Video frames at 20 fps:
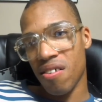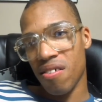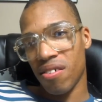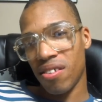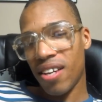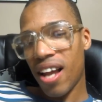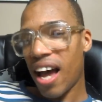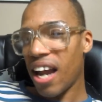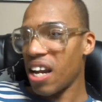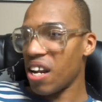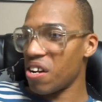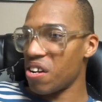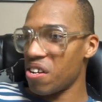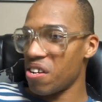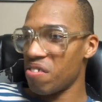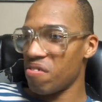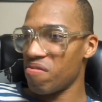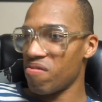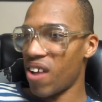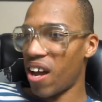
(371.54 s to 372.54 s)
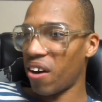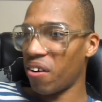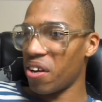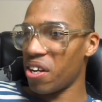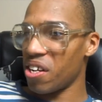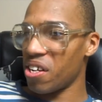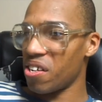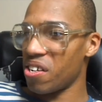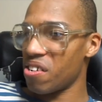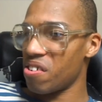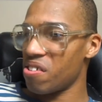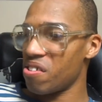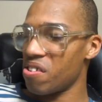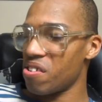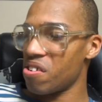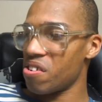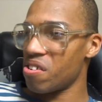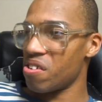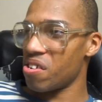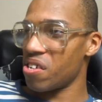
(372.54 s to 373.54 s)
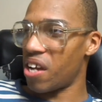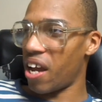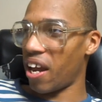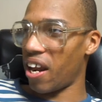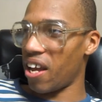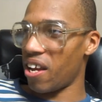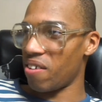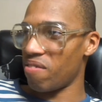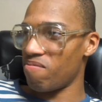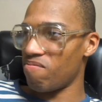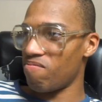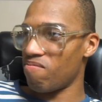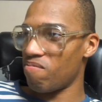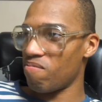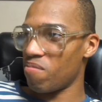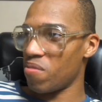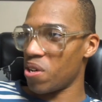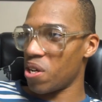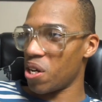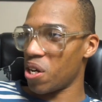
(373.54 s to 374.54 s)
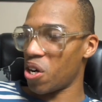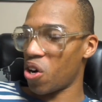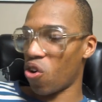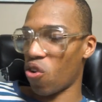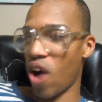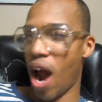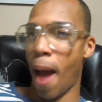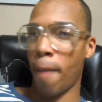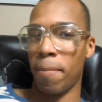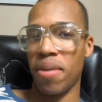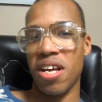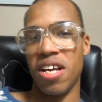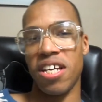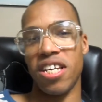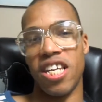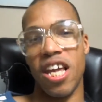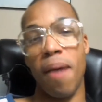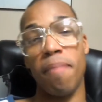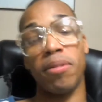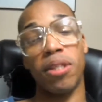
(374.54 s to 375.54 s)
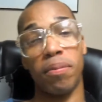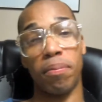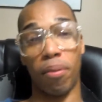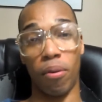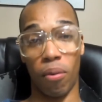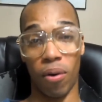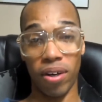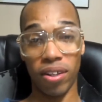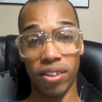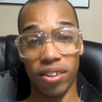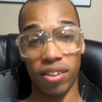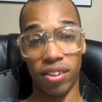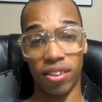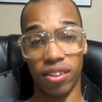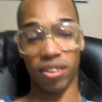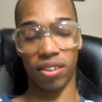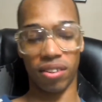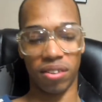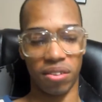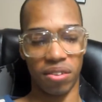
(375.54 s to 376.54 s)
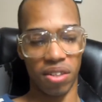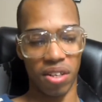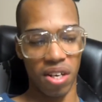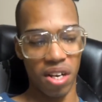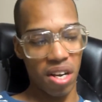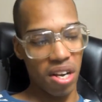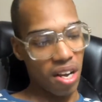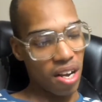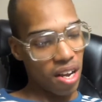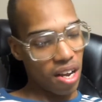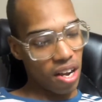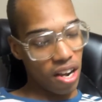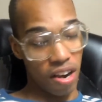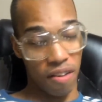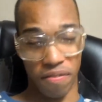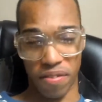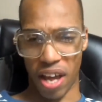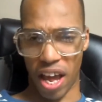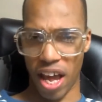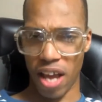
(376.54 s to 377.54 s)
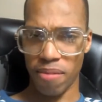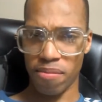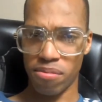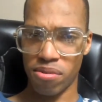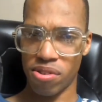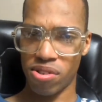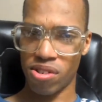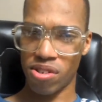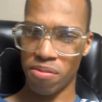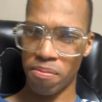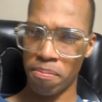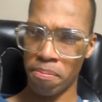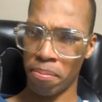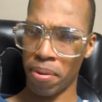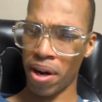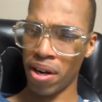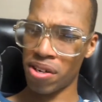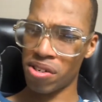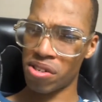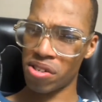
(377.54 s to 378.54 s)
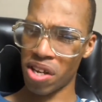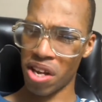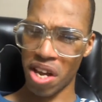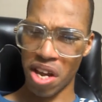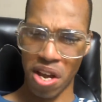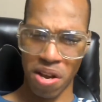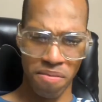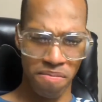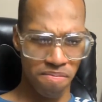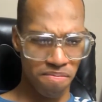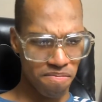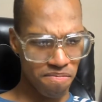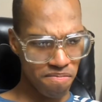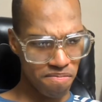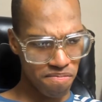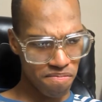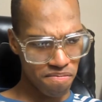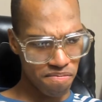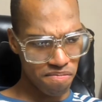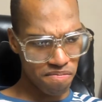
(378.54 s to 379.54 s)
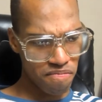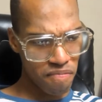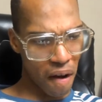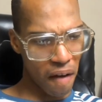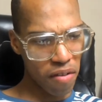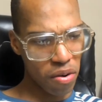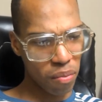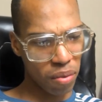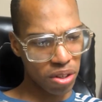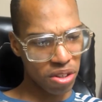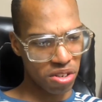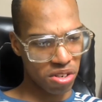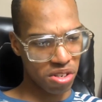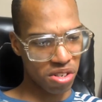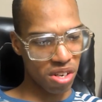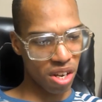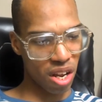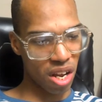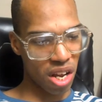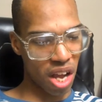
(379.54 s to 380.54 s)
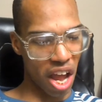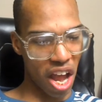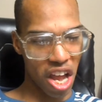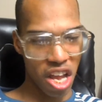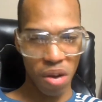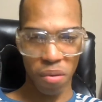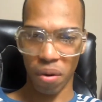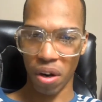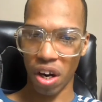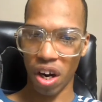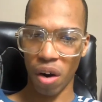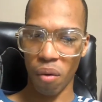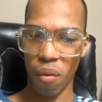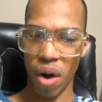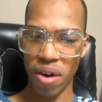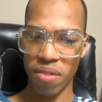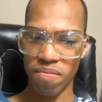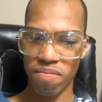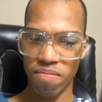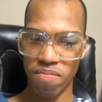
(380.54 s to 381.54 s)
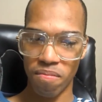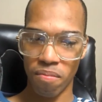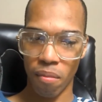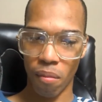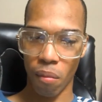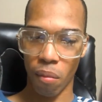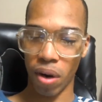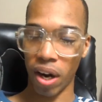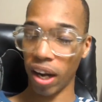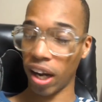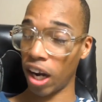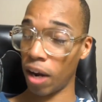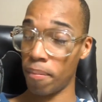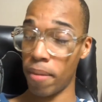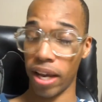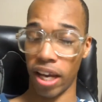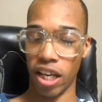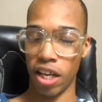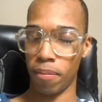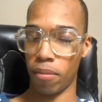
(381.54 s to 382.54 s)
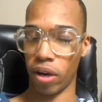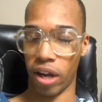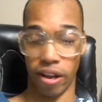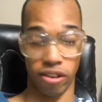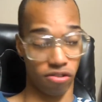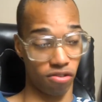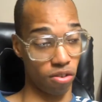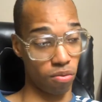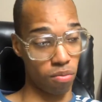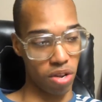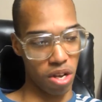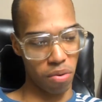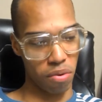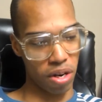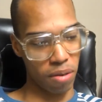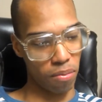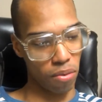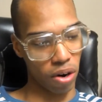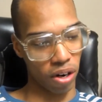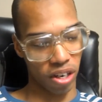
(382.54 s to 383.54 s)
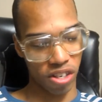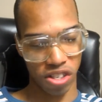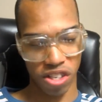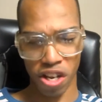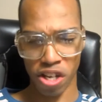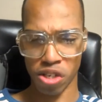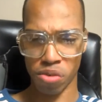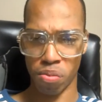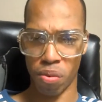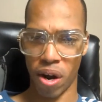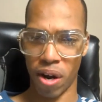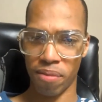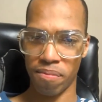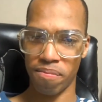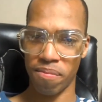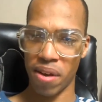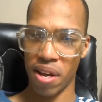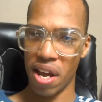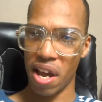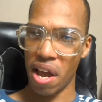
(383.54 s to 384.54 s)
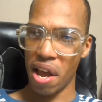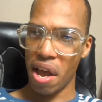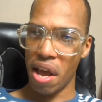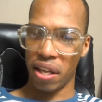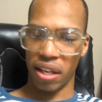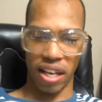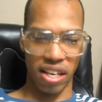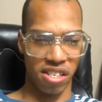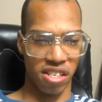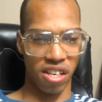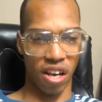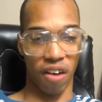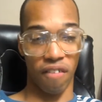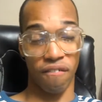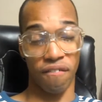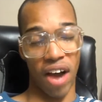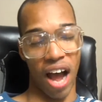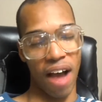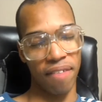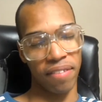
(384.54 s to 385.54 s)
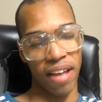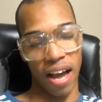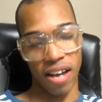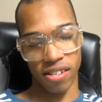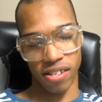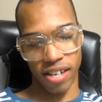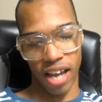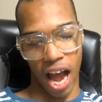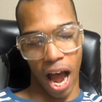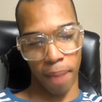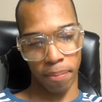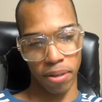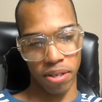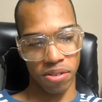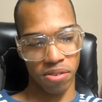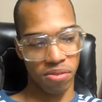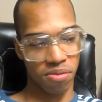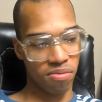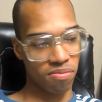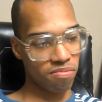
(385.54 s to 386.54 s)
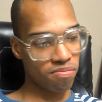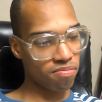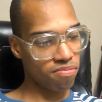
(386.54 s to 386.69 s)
not only getting crappy gimped ports of games, but everyone just saying, hey, you want to know what? We're not going to make any more games for the Wii U anymore. Because guess what? They sell 5,000 copies.